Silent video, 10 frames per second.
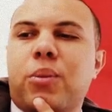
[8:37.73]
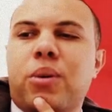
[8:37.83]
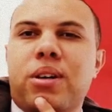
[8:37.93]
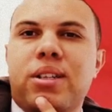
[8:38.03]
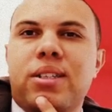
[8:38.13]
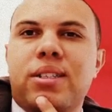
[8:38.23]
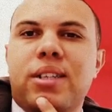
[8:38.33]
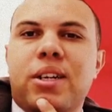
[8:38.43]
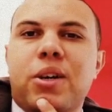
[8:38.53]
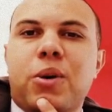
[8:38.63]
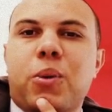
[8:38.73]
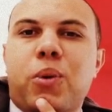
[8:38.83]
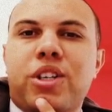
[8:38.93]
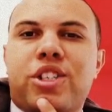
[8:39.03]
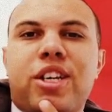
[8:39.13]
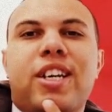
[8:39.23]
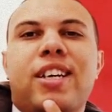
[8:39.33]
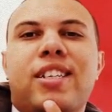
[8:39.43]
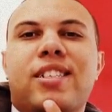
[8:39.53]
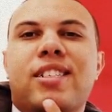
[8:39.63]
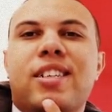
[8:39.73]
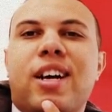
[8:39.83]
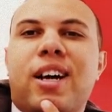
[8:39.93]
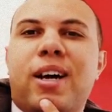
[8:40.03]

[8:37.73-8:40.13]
one, which is,